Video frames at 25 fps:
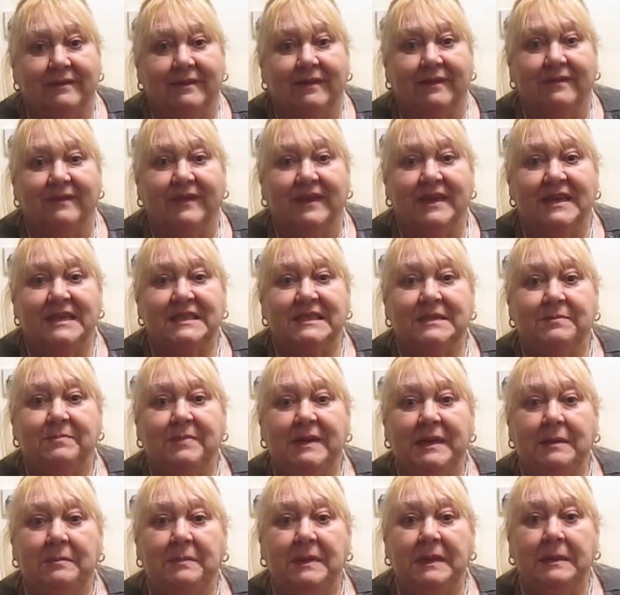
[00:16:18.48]
and there's the
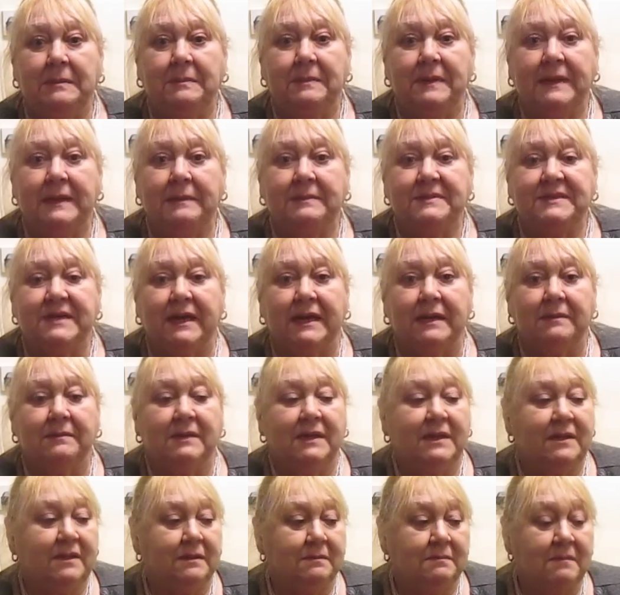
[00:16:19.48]
beep beep beep telling
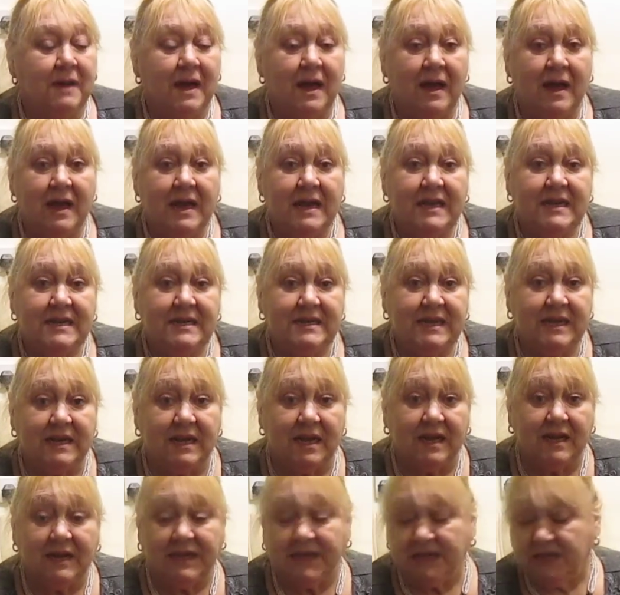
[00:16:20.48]
me that my
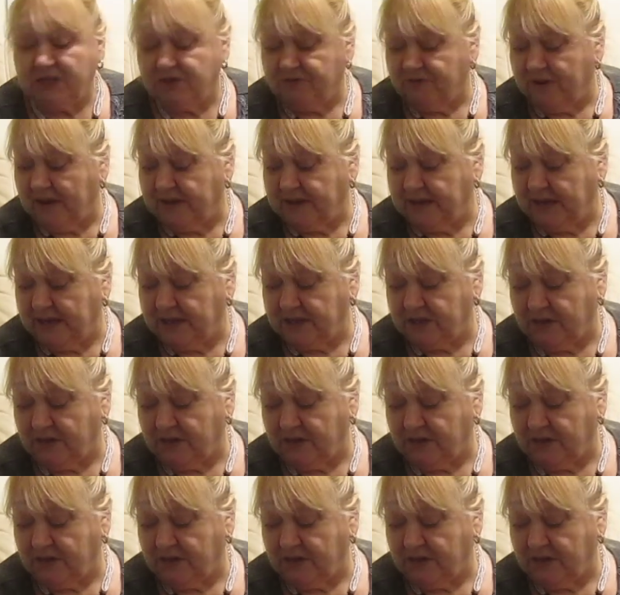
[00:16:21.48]
dinner is ready.